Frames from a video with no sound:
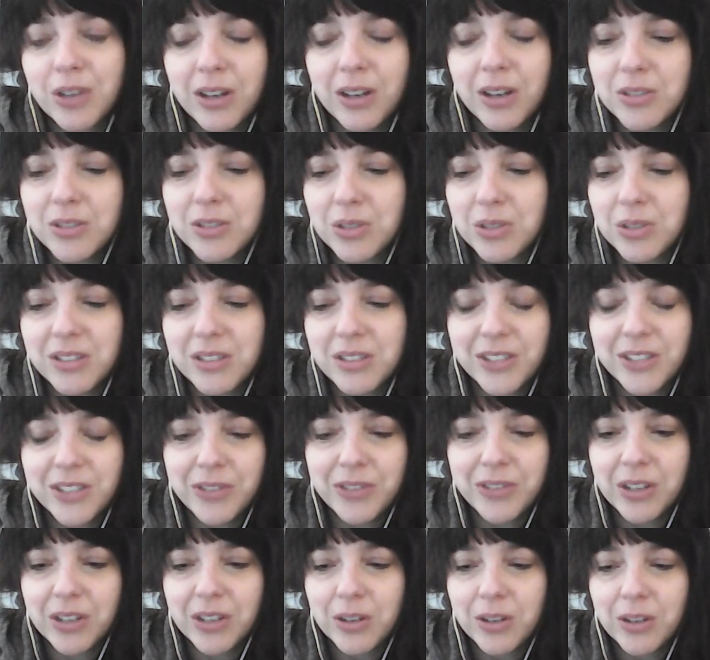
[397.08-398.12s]
to all sorts of
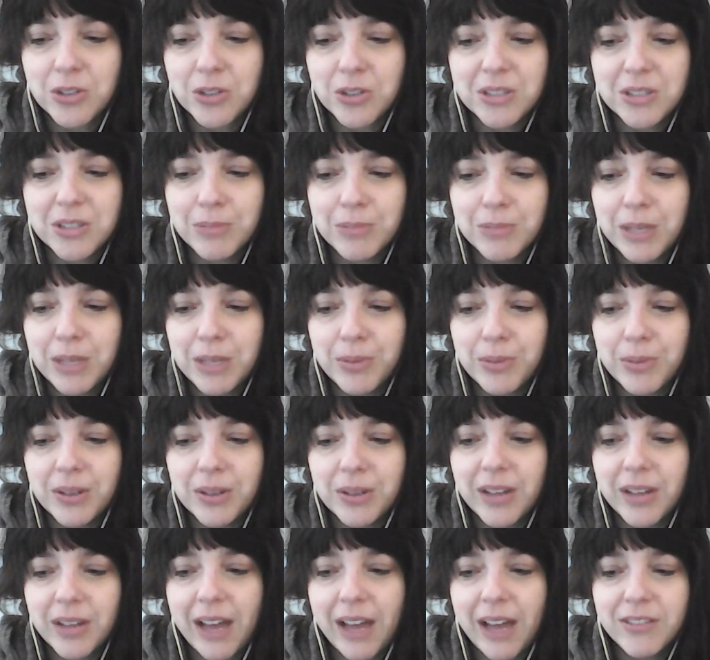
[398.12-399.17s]
different cultures and
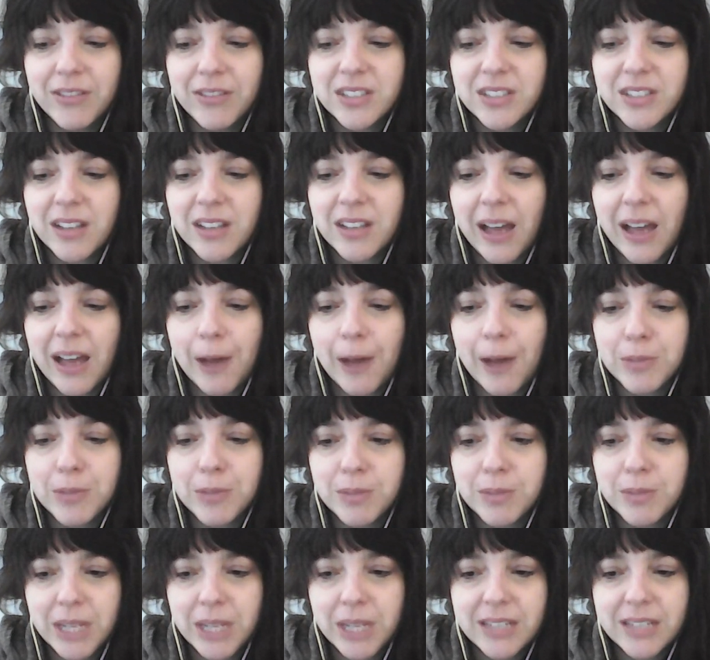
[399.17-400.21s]
people has
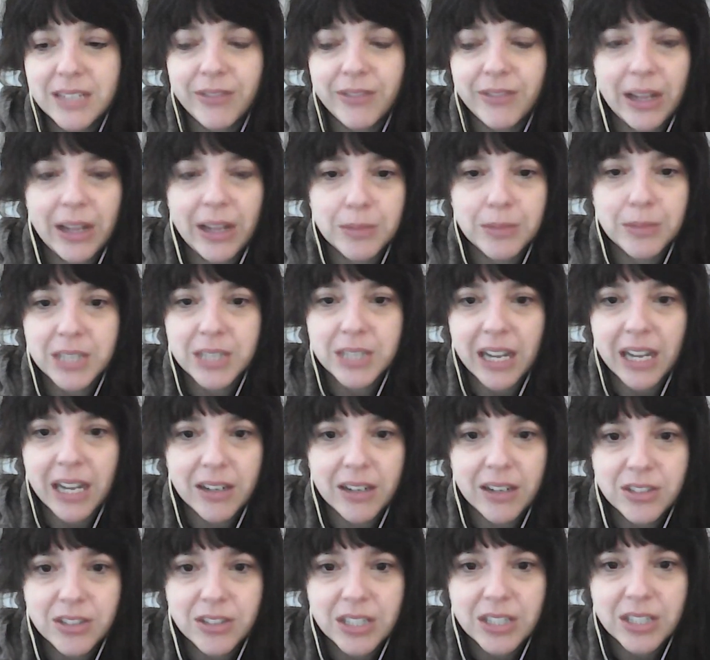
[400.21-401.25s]
helped me develop
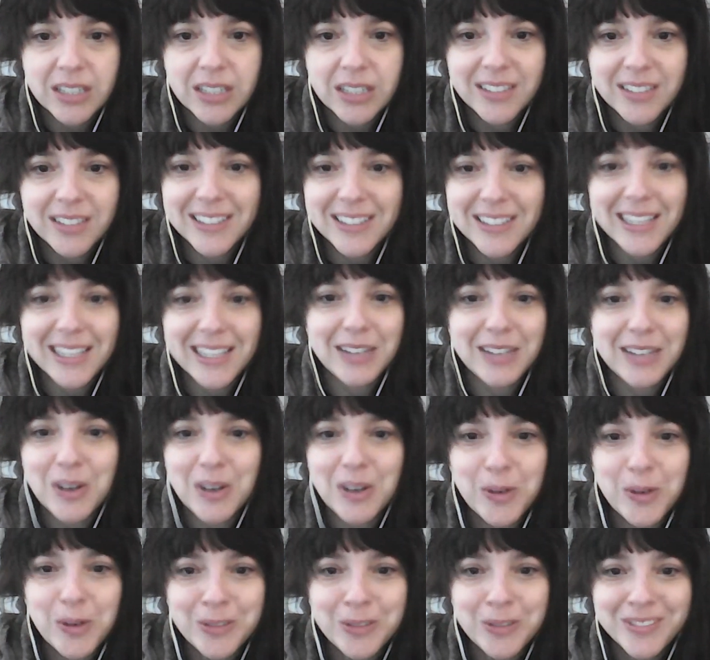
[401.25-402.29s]
character, because I
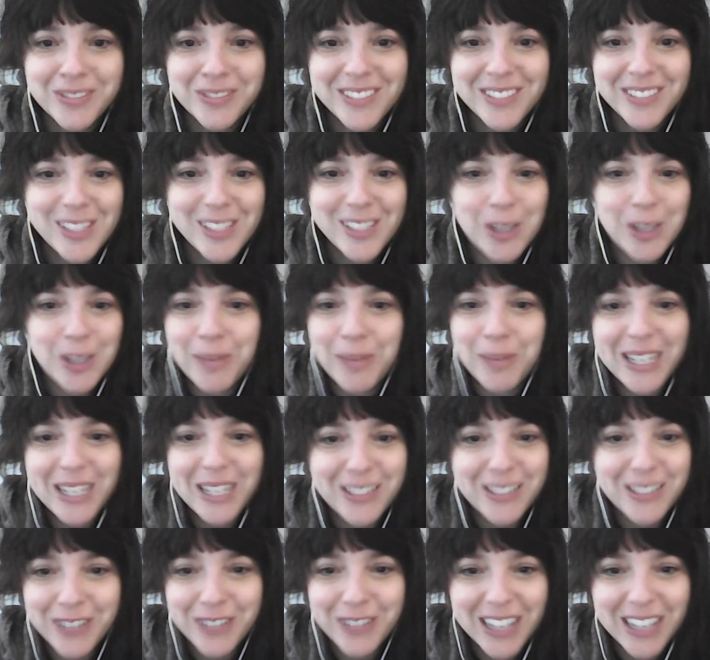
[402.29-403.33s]
know so many
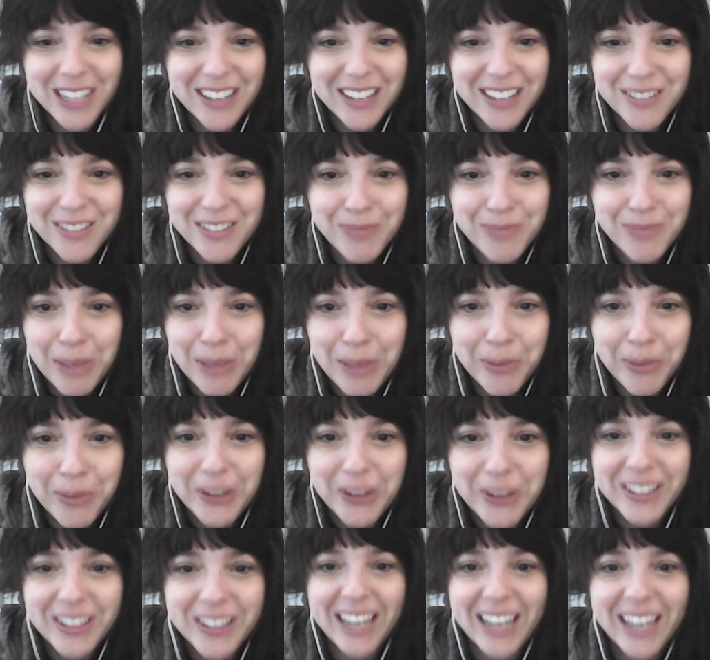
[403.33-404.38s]
different kinds of
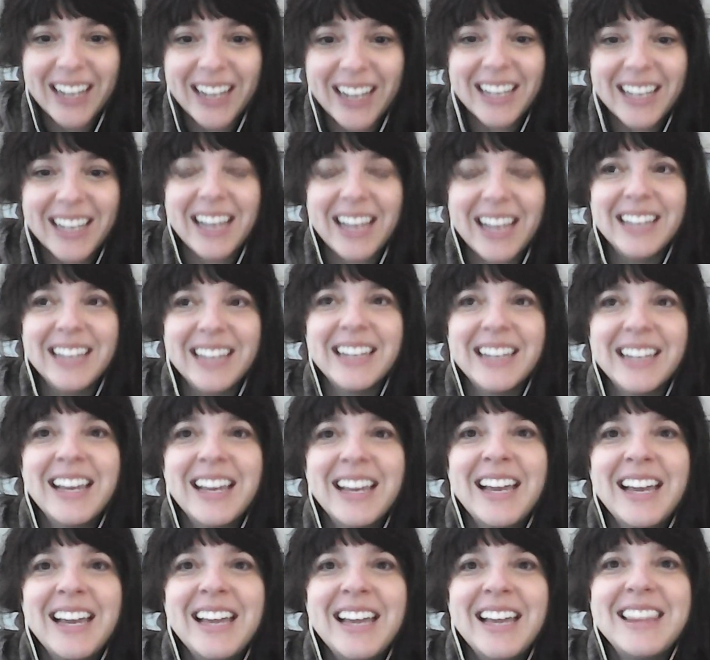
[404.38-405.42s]
people, and I can
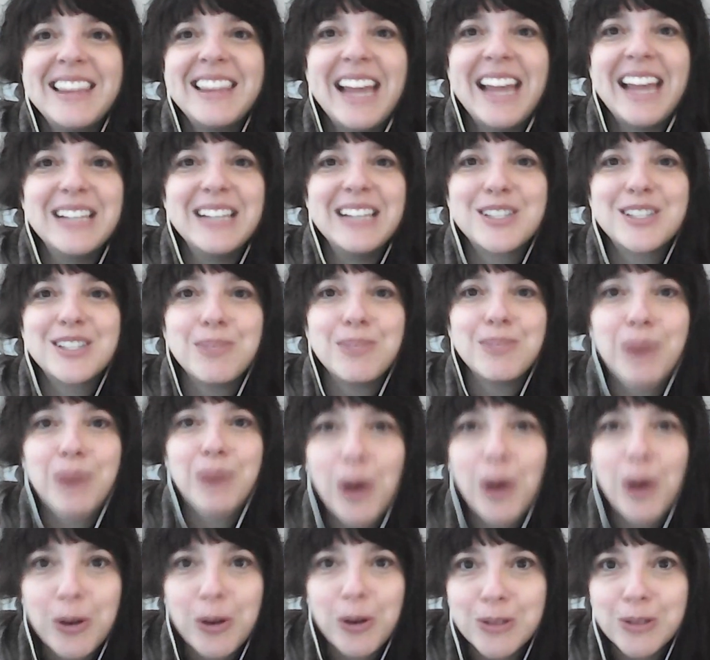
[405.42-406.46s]
then
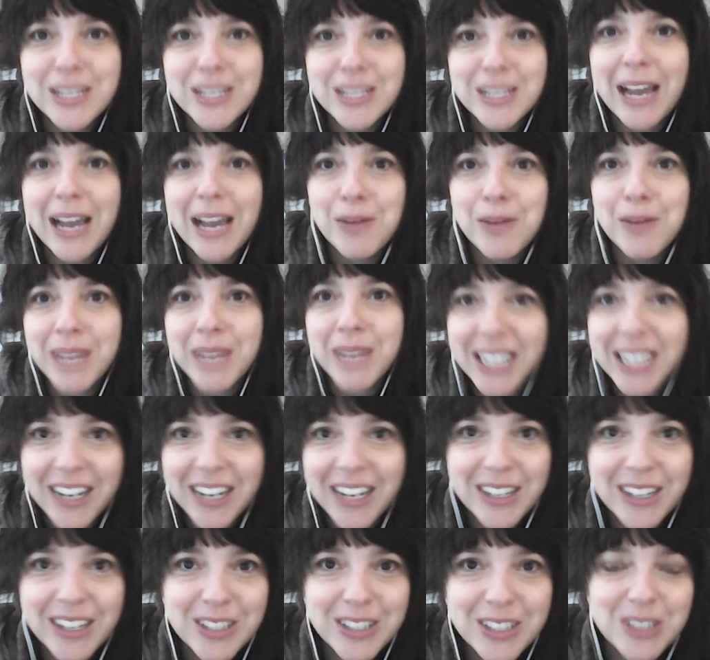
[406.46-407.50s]
suppose how my
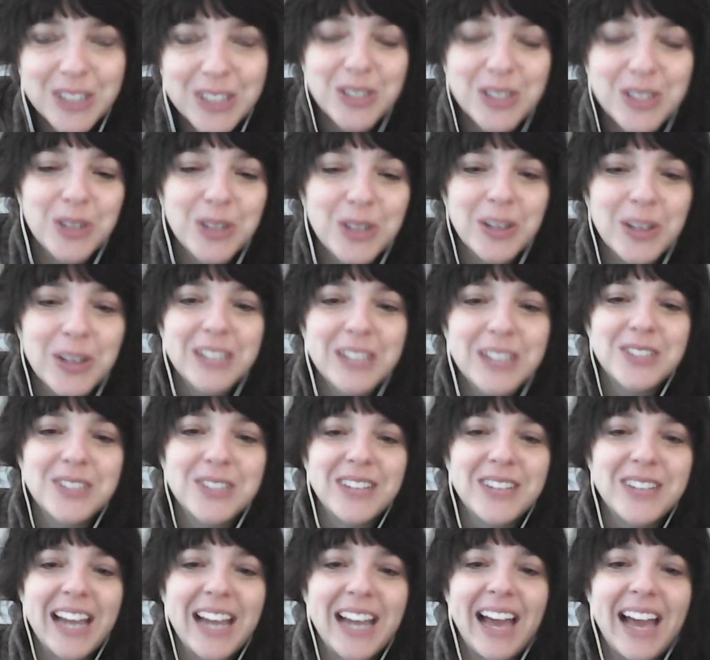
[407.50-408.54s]
characters are going to
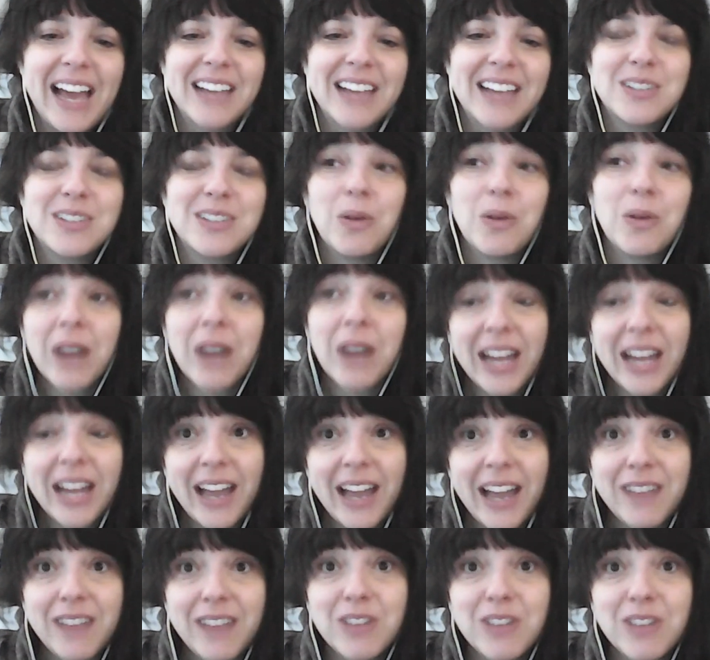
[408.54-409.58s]
react. Or I
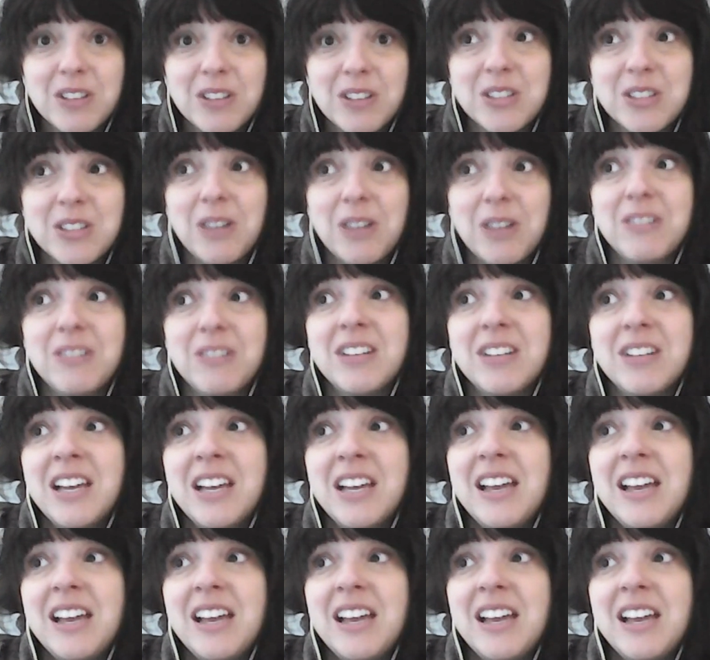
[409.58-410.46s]
have also